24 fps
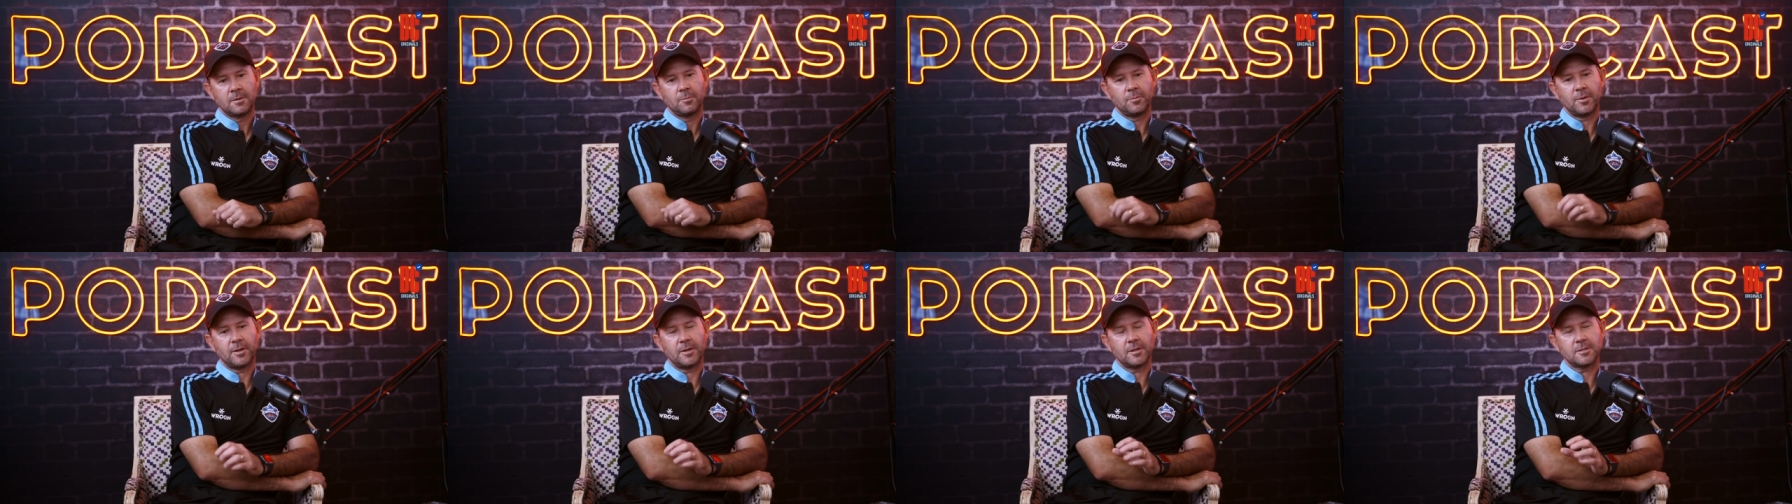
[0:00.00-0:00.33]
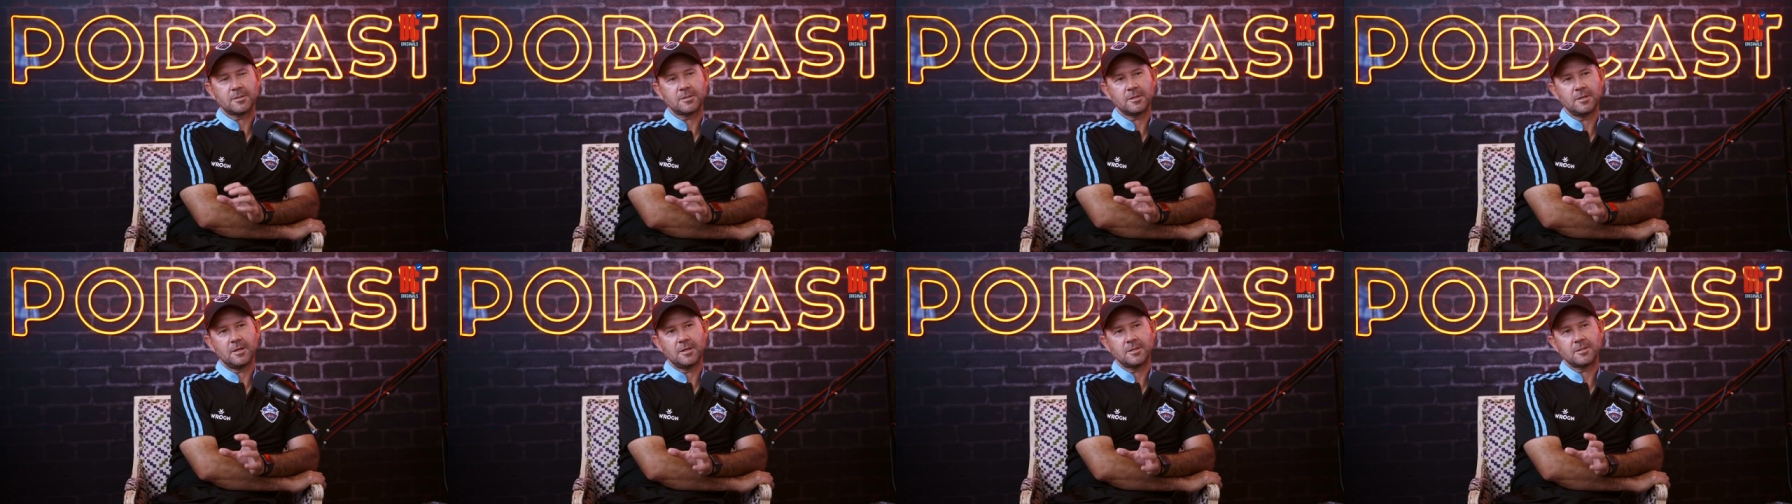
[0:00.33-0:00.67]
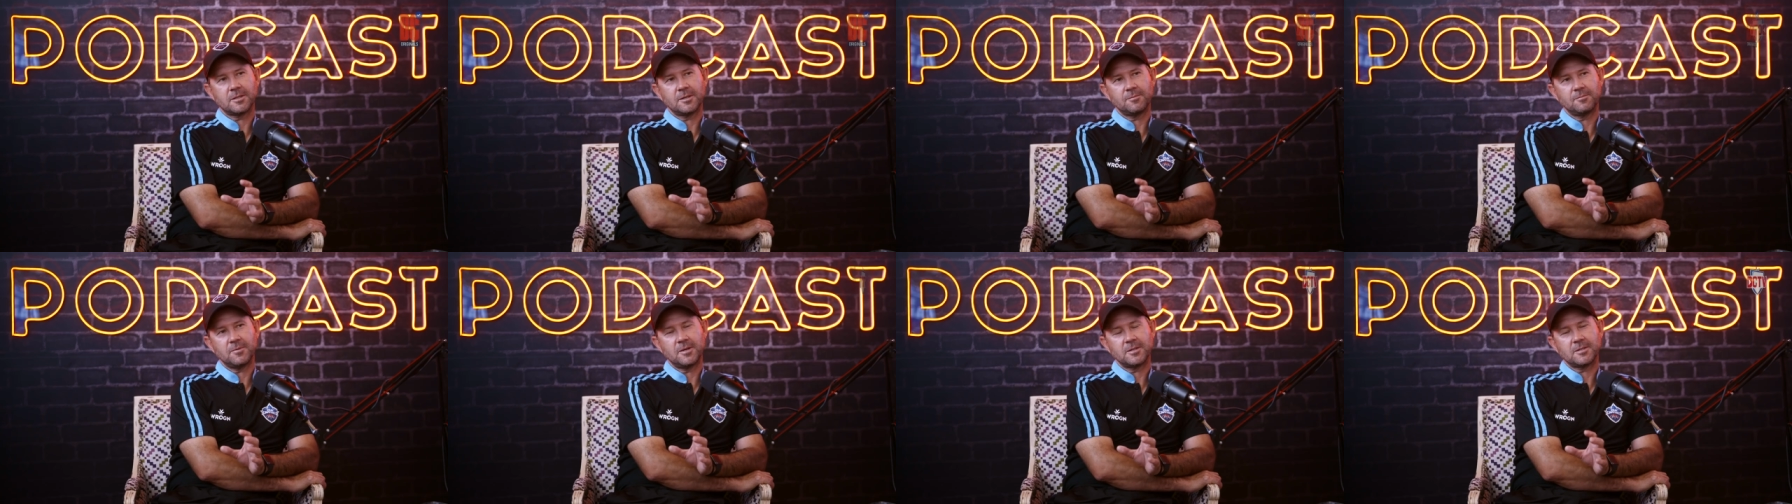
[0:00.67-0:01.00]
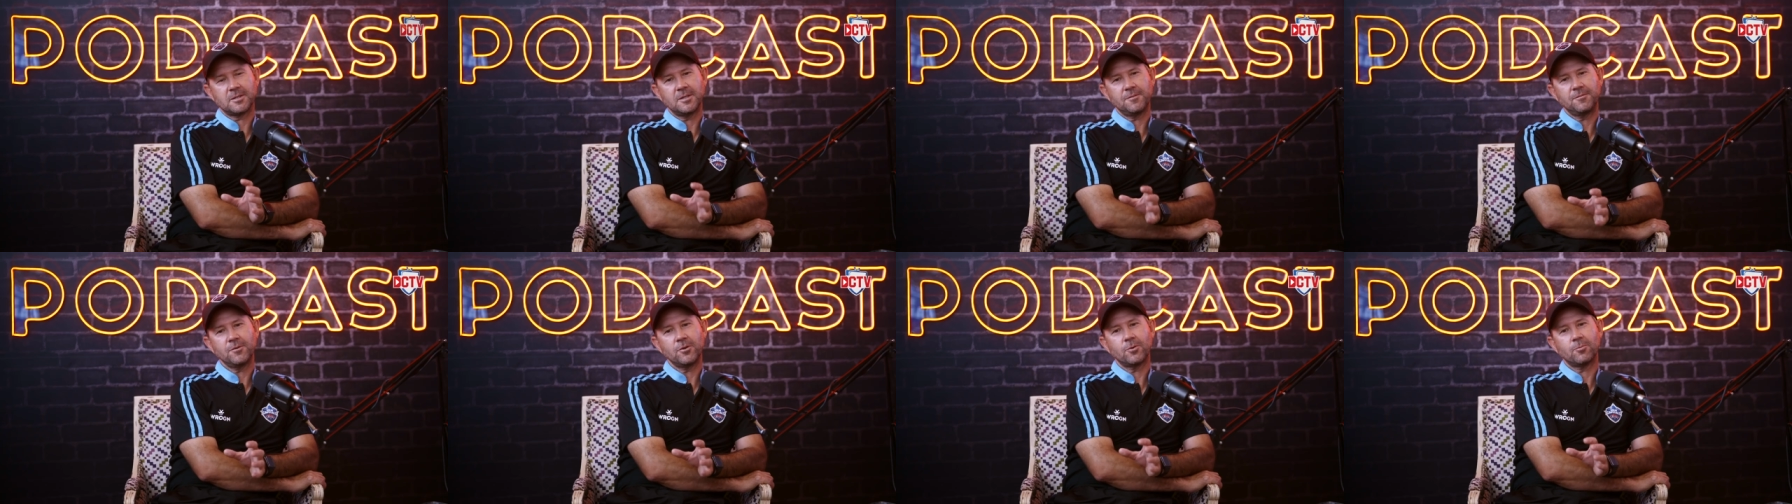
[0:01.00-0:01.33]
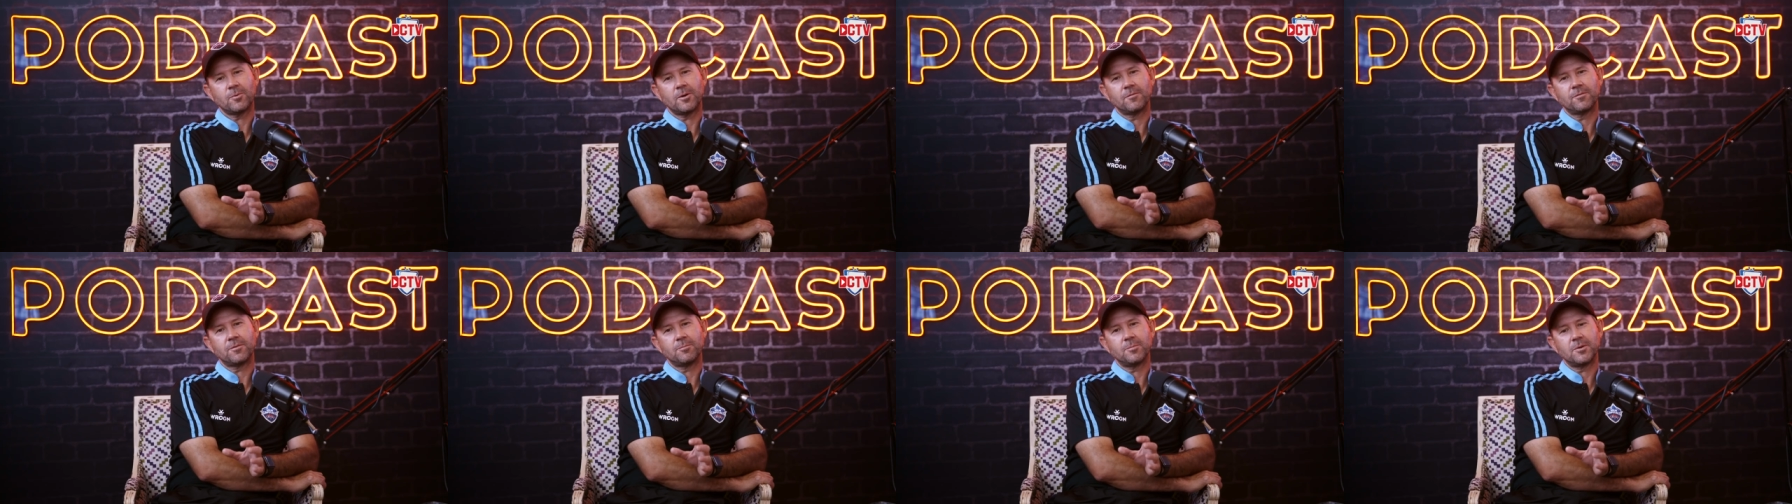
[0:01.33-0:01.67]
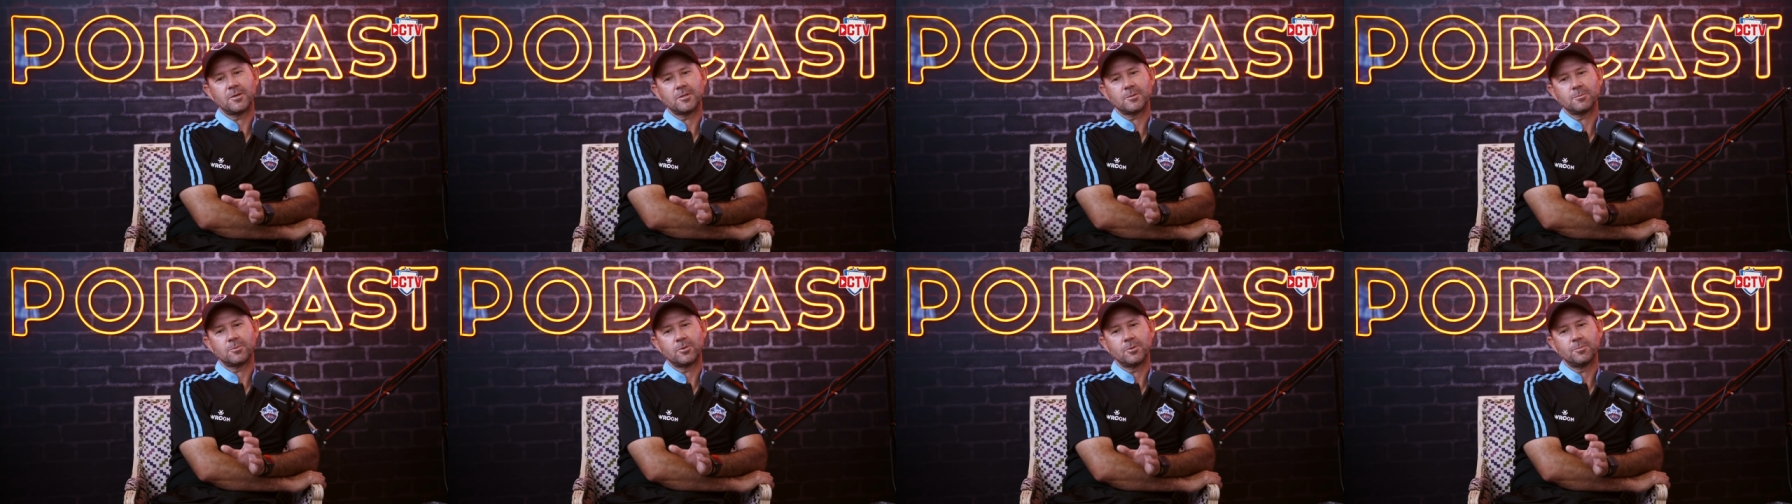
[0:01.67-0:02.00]
but it's a, it's a it's a difficult one for
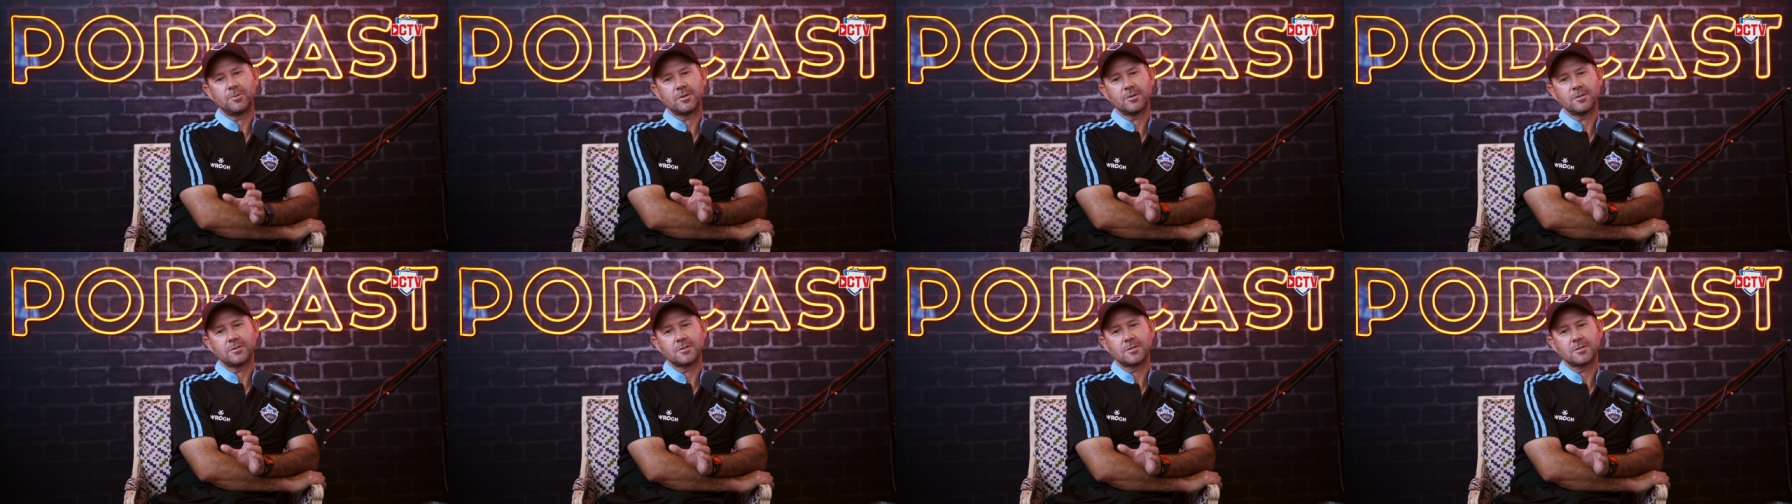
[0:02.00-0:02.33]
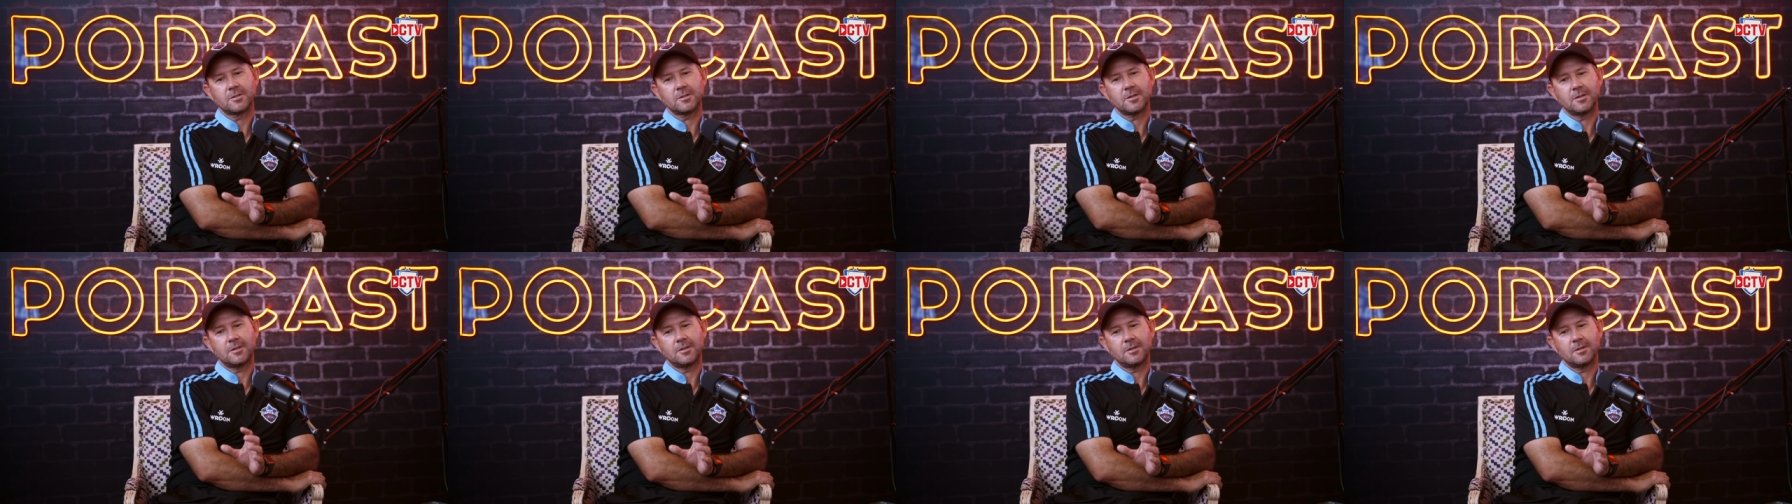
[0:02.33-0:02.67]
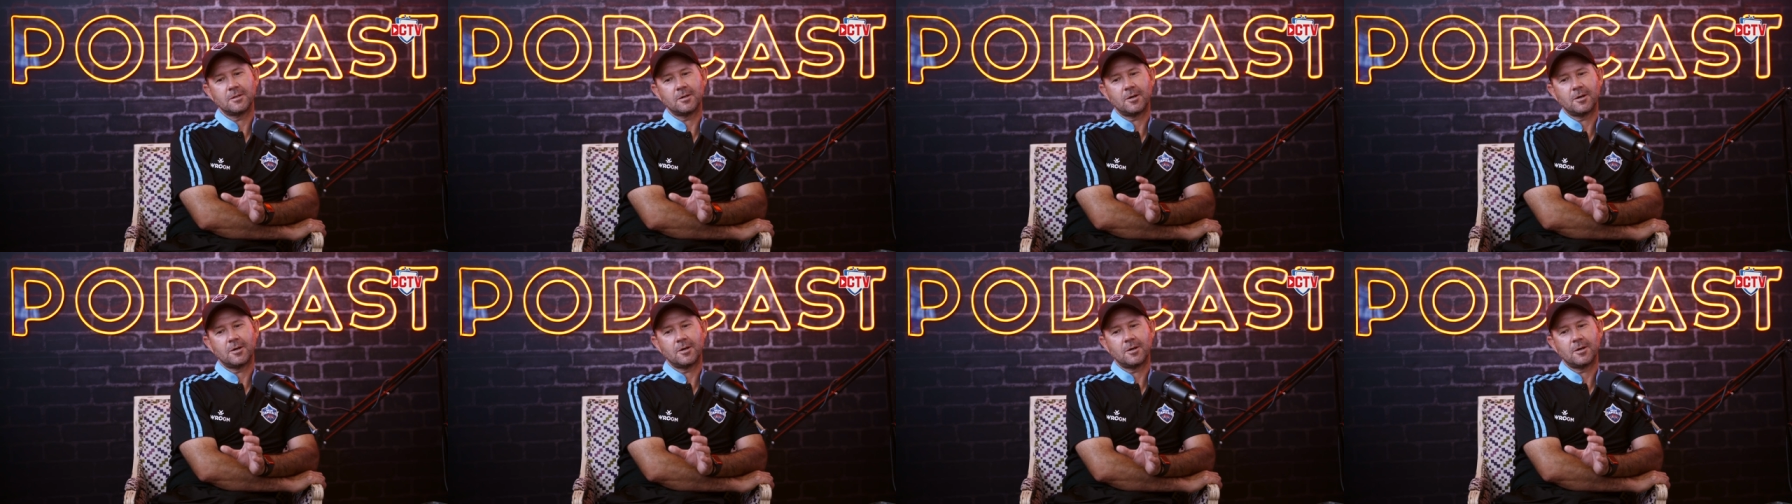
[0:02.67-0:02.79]
me as well because